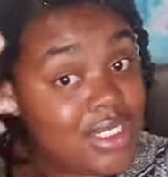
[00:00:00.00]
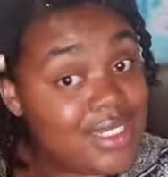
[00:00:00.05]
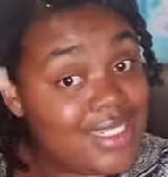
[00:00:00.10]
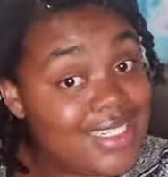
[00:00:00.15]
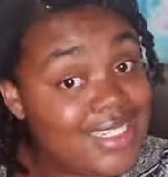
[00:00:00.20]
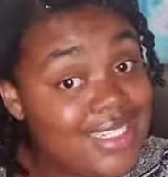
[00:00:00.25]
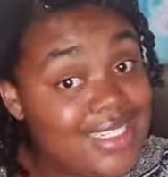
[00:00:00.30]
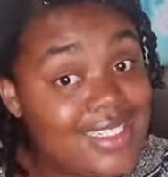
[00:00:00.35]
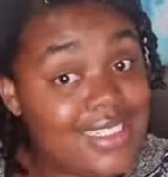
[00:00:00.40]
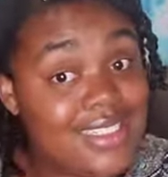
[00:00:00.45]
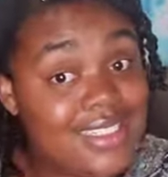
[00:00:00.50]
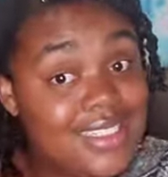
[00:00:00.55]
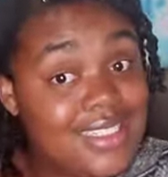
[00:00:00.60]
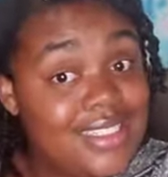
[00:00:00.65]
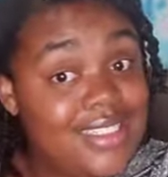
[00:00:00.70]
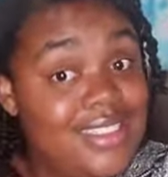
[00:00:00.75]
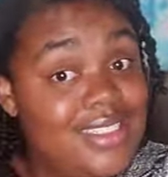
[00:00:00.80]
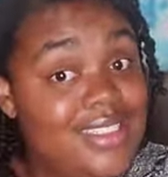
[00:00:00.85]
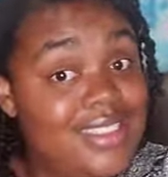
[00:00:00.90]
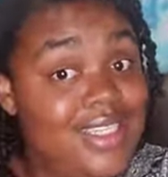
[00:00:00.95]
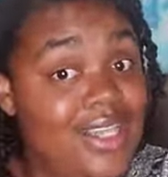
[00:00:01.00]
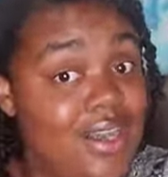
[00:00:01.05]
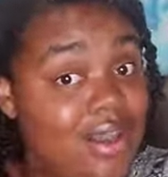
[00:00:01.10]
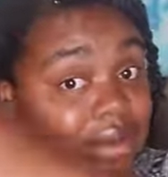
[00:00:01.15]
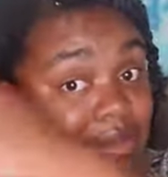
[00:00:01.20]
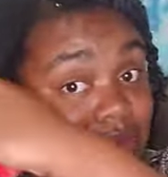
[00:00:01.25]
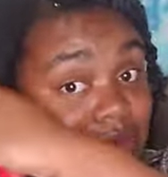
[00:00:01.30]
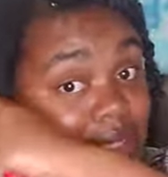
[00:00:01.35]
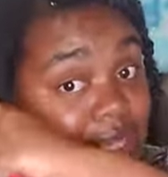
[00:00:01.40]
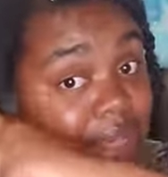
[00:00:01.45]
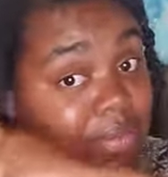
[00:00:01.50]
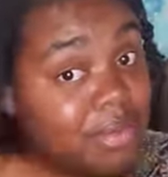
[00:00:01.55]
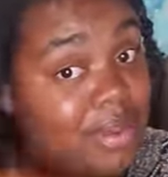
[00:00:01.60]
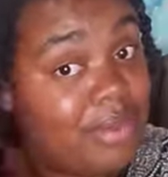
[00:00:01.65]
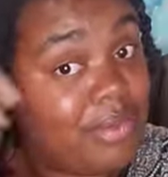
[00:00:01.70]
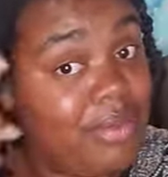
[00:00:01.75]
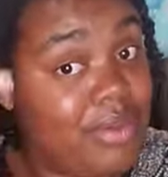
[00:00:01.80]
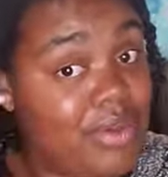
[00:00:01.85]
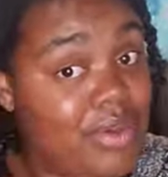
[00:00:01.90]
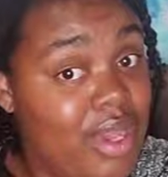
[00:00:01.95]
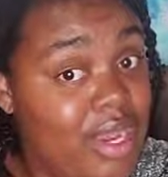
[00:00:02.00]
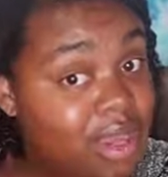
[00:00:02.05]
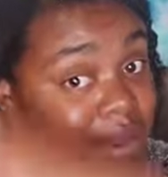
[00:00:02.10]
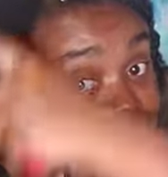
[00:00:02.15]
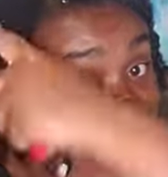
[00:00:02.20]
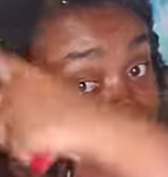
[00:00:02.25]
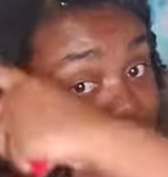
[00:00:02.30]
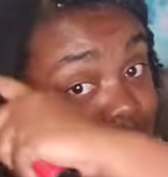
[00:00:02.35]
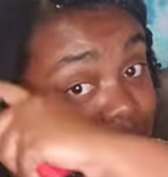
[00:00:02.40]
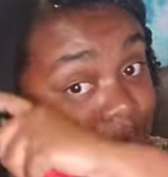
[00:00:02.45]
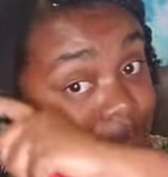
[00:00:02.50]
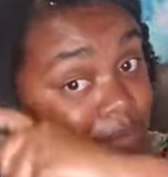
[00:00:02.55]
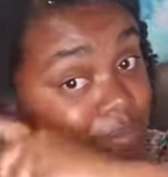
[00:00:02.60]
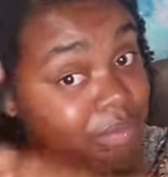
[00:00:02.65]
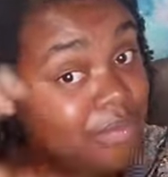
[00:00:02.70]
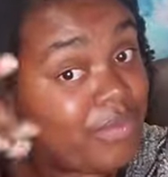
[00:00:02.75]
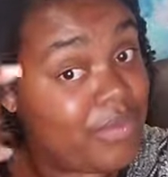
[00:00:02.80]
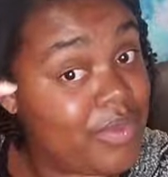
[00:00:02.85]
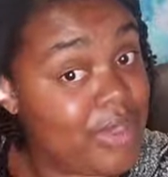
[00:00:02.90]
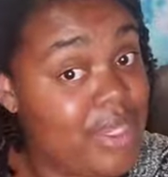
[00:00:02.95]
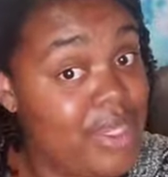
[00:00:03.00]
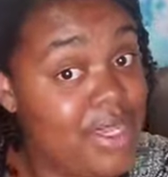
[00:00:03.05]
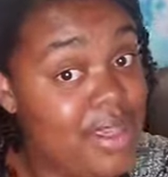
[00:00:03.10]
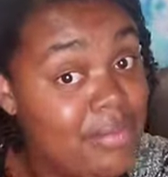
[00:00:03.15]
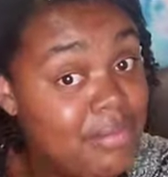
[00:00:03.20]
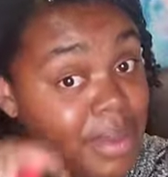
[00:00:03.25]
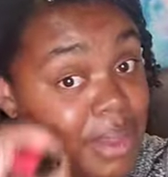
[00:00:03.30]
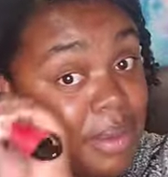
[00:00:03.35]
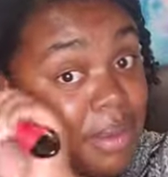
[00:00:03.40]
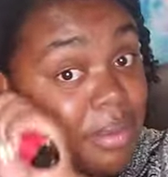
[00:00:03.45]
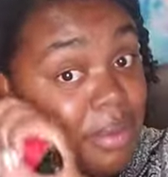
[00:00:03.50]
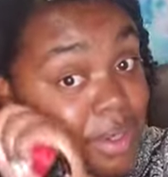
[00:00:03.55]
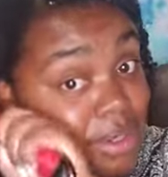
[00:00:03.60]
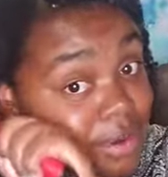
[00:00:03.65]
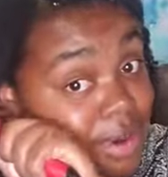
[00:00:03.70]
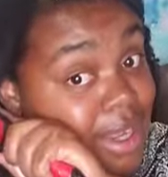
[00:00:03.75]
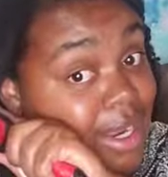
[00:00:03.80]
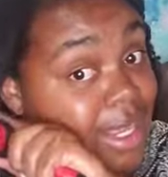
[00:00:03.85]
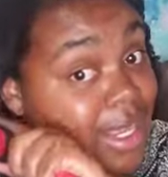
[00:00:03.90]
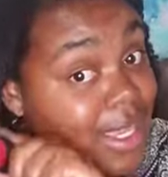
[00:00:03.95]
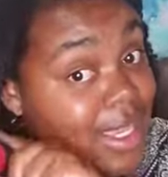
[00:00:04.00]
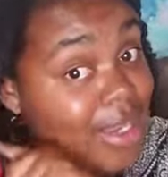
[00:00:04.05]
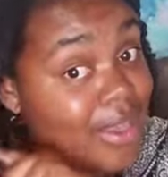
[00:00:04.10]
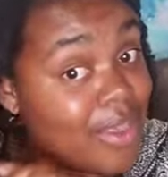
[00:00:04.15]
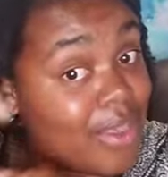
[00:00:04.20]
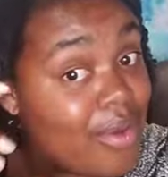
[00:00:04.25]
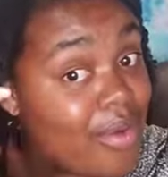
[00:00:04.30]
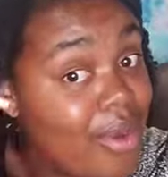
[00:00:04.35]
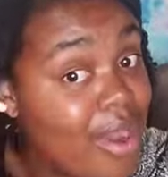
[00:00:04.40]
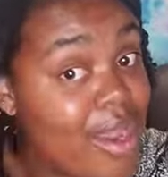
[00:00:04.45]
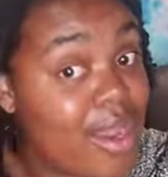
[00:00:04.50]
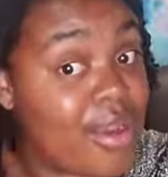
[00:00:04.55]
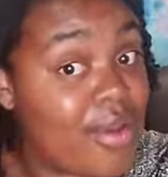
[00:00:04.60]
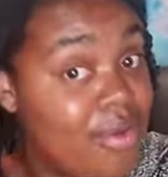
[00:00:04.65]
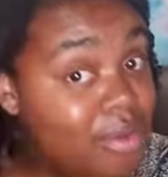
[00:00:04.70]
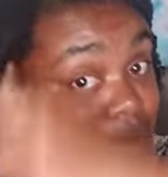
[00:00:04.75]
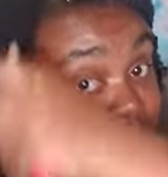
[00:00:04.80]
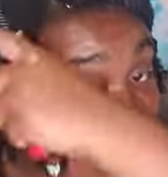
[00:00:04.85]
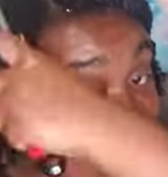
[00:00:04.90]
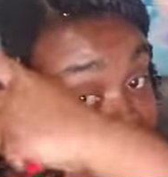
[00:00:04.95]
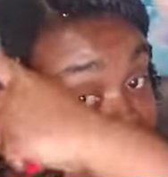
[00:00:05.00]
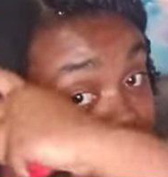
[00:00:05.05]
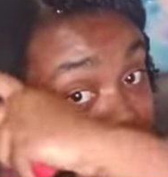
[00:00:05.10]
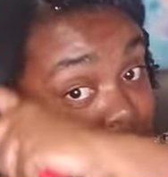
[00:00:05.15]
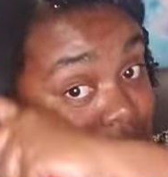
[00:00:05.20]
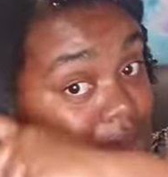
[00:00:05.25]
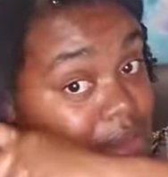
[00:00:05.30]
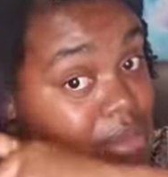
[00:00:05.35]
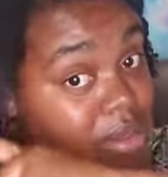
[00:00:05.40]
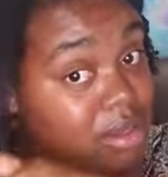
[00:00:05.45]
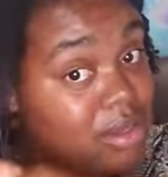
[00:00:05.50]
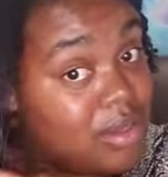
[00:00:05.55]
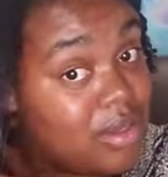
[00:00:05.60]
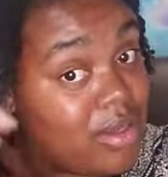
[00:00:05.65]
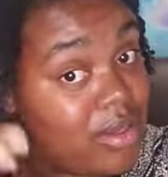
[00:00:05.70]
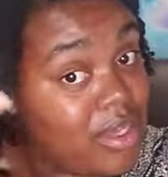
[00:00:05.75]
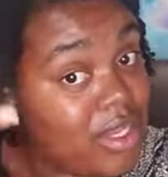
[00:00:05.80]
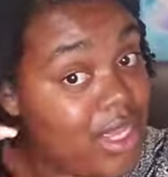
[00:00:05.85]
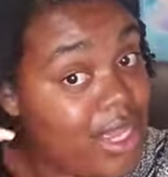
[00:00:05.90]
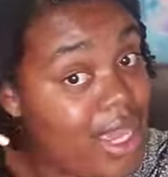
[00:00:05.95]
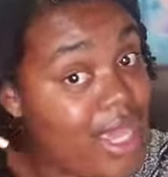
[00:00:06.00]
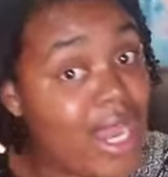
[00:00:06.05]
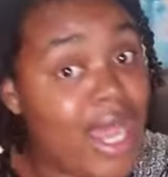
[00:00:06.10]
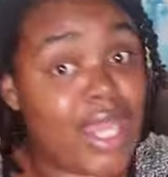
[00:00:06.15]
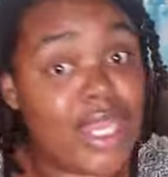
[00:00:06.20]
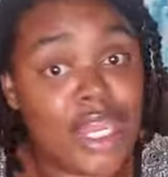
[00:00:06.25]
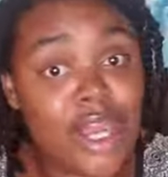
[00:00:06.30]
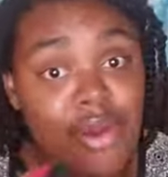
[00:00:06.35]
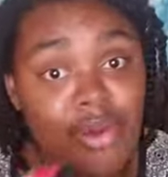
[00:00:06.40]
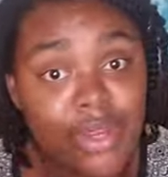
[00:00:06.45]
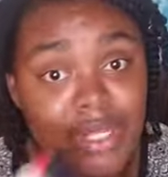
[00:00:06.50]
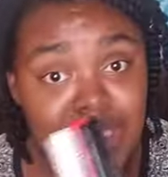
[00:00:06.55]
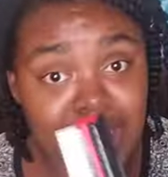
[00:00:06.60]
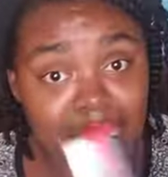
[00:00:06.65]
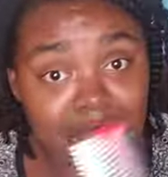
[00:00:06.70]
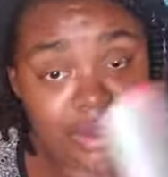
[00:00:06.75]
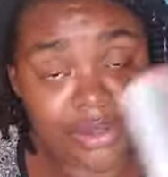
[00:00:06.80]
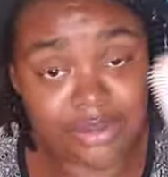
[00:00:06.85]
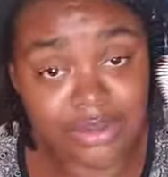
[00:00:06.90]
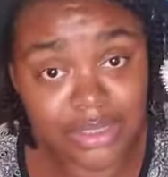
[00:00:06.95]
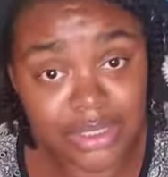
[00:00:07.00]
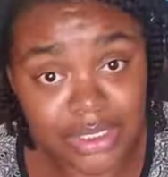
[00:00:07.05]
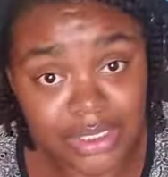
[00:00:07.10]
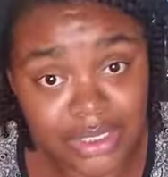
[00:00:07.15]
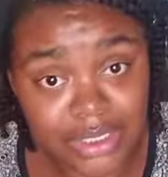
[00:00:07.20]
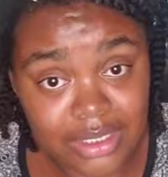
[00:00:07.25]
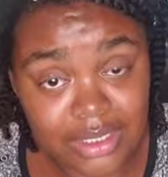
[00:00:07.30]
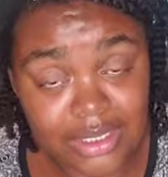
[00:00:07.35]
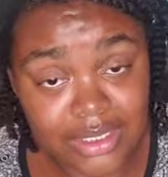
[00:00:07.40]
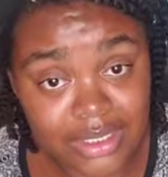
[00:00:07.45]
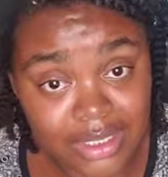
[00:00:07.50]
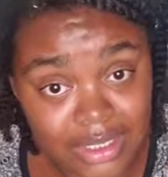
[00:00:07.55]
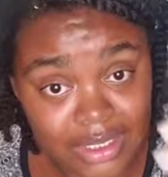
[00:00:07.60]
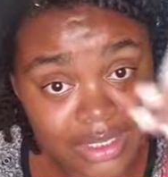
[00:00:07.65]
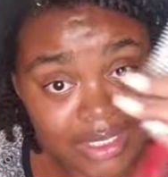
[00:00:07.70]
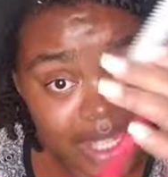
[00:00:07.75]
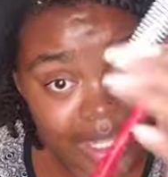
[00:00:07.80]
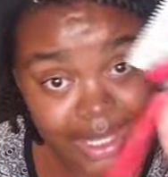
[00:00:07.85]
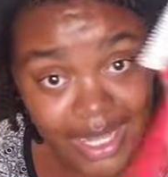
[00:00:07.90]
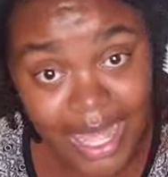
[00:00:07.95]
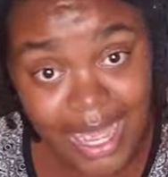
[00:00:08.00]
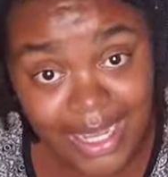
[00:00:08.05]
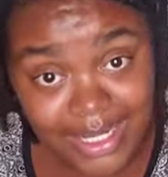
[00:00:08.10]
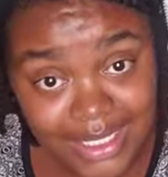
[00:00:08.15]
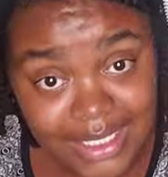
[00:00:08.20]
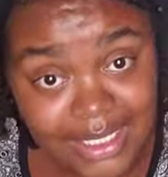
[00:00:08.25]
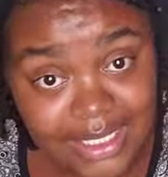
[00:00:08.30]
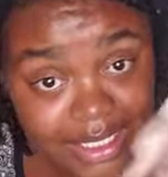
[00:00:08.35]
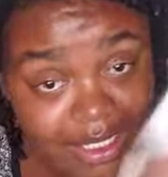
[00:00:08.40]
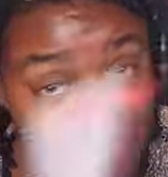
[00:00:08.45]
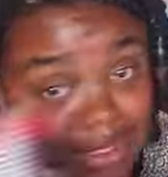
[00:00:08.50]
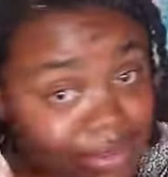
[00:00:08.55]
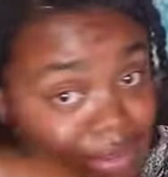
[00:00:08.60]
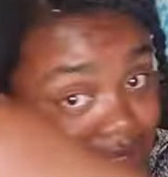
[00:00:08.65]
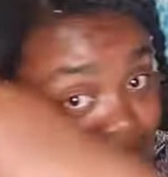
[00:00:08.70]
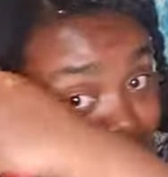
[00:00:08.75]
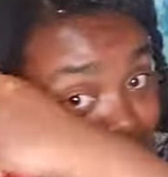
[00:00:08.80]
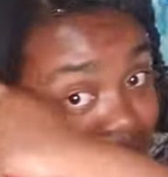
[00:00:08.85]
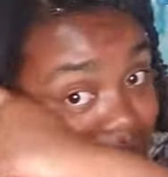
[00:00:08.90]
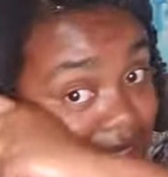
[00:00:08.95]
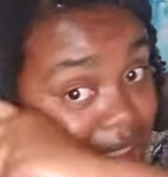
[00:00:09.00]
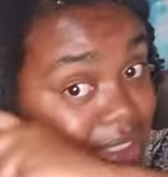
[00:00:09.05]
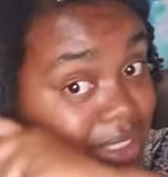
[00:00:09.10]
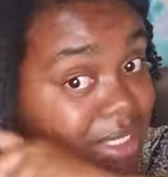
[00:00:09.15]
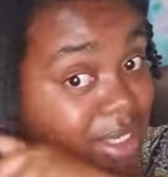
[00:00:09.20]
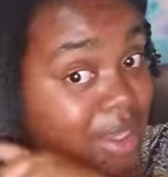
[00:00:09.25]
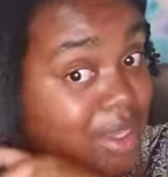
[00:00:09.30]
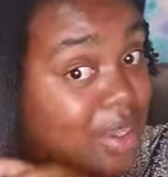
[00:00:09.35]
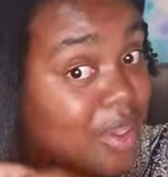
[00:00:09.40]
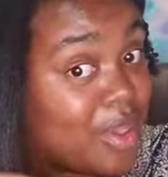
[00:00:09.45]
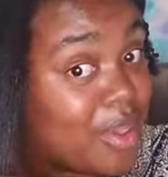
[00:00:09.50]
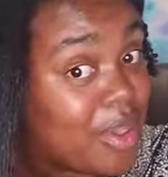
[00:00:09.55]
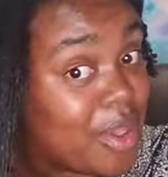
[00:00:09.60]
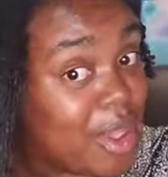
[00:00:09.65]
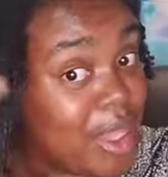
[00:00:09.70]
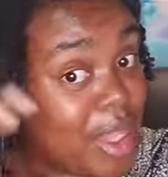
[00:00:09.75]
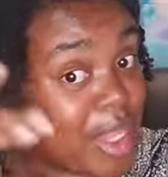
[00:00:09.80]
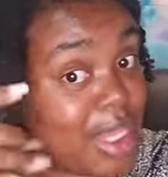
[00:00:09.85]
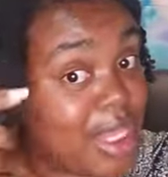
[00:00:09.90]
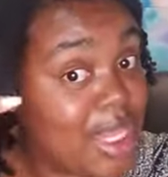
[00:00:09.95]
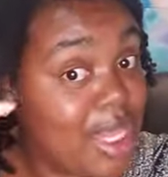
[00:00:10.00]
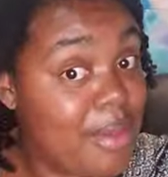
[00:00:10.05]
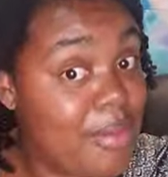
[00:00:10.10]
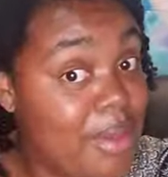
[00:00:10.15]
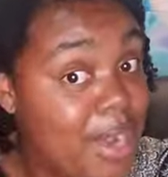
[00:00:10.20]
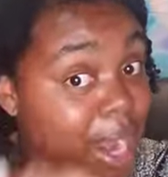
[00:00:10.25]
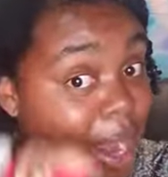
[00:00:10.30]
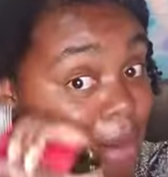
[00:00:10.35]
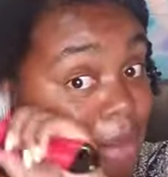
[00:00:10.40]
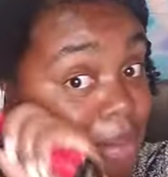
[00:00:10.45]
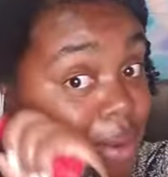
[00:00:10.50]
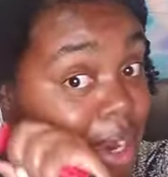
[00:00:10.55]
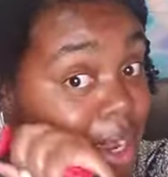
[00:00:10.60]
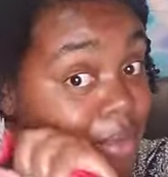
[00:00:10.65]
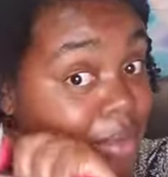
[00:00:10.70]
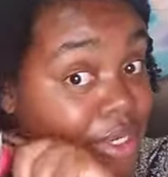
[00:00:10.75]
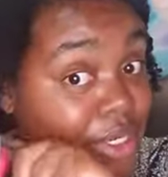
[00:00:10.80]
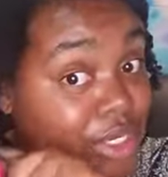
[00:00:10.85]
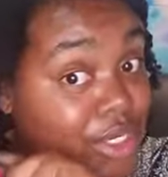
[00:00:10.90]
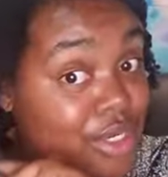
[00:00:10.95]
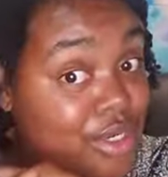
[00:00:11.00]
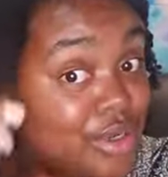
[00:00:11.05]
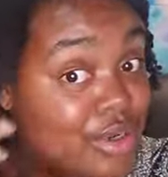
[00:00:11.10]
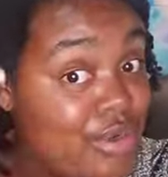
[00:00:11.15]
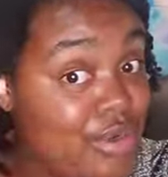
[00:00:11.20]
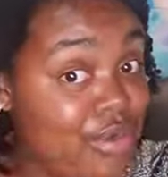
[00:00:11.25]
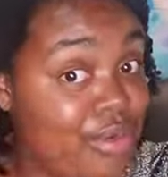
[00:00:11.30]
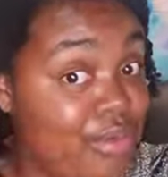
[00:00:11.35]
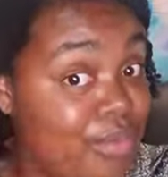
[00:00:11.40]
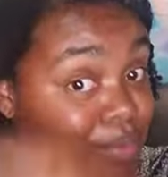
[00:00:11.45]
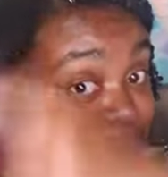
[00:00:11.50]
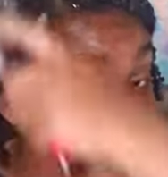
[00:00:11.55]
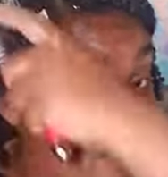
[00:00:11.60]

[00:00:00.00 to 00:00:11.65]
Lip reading: Cause, you know what I'm saying, people be trying to meddle. People be trying to get in the way. And I know it sounds a lot using this, but I promise you,